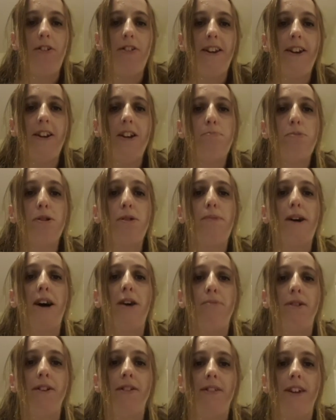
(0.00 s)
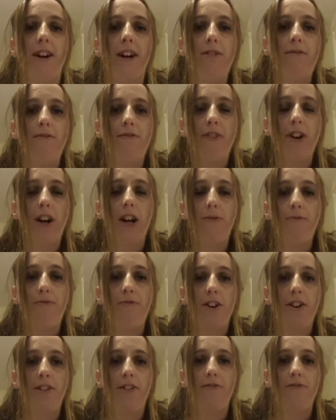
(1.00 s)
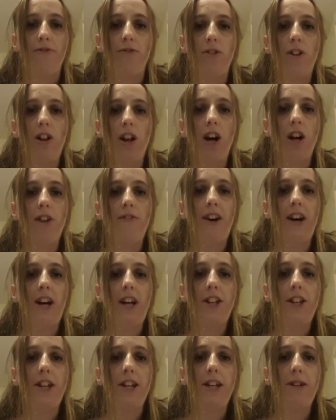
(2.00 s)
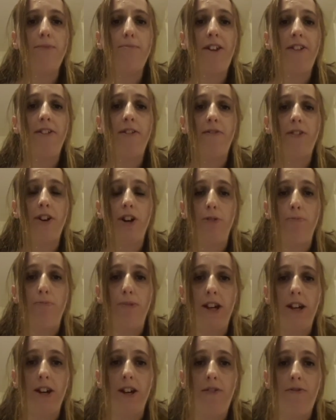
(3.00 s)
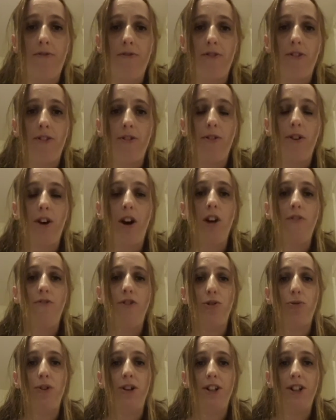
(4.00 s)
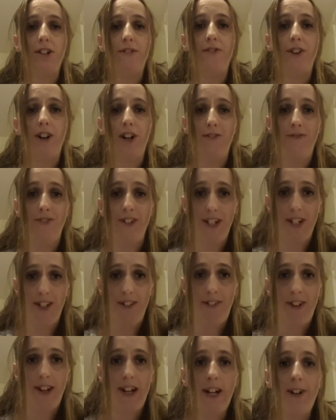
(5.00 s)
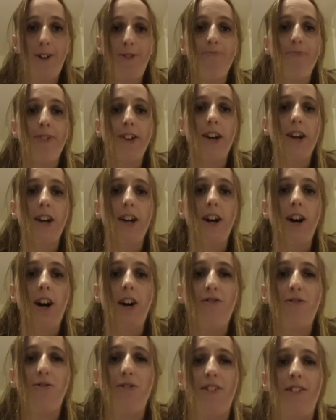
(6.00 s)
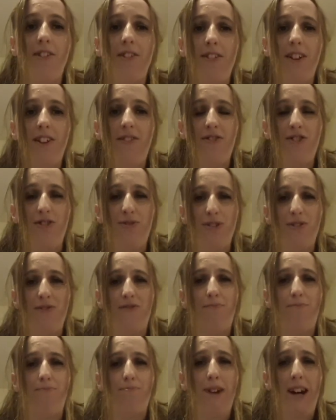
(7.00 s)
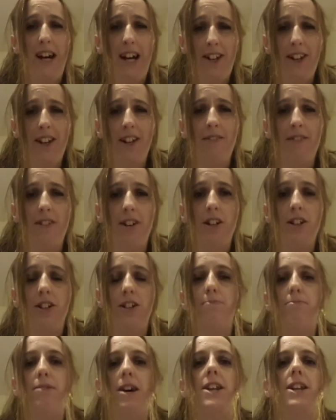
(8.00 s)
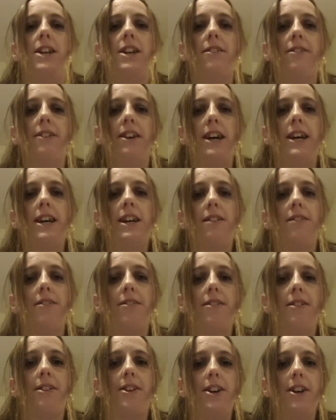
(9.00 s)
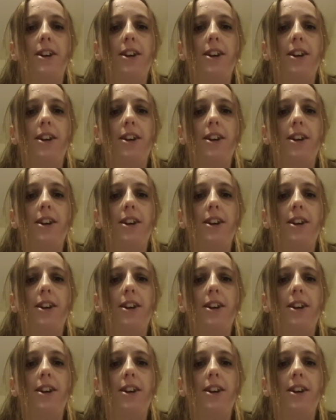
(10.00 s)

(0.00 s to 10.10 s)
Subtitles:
just tell you a bit about myself. First of all, I've had emetophobia for over 25 years now. I've also suffered with bad anxiety and panic attacks.